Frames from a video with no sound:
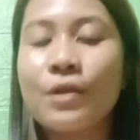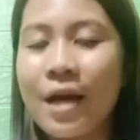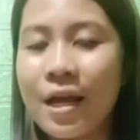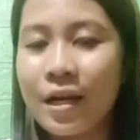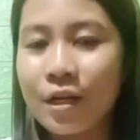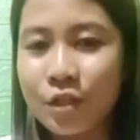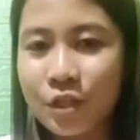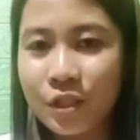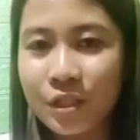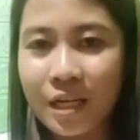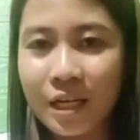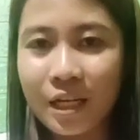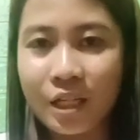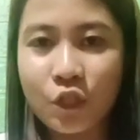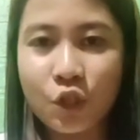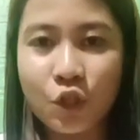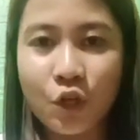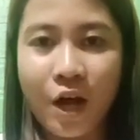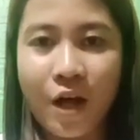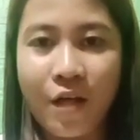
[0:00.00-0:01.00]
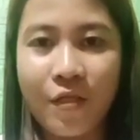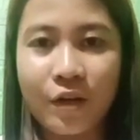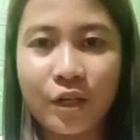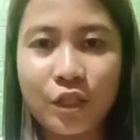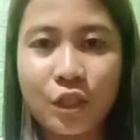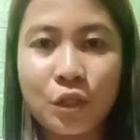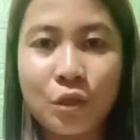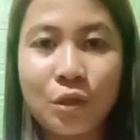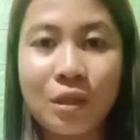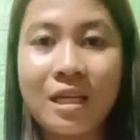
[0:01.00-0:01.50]
understand each other,
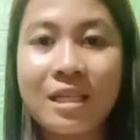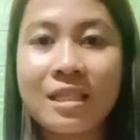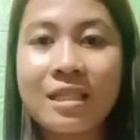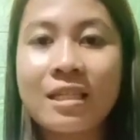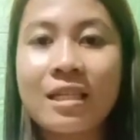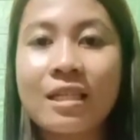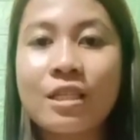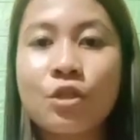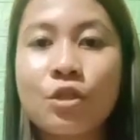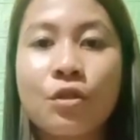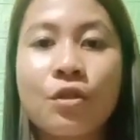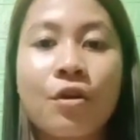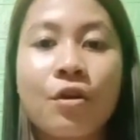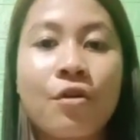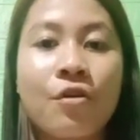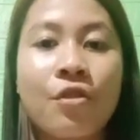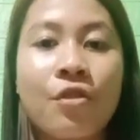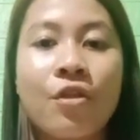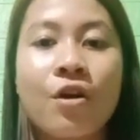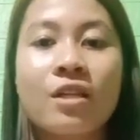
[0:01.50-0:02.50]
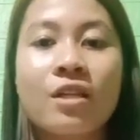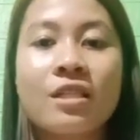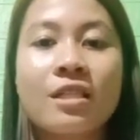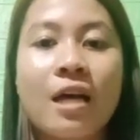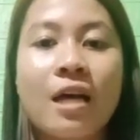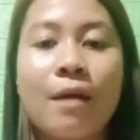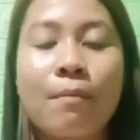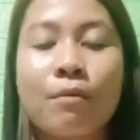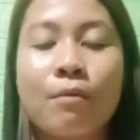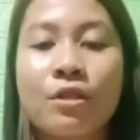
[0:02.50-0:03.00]
to listen to their thoughts
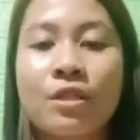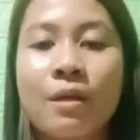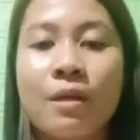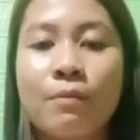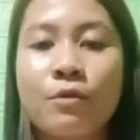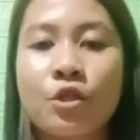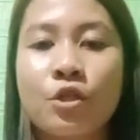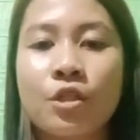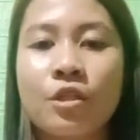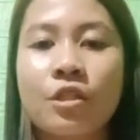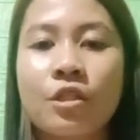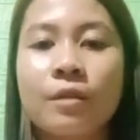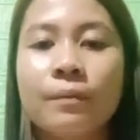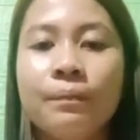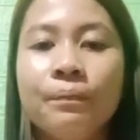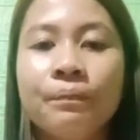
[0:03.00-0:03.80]
and perceptions.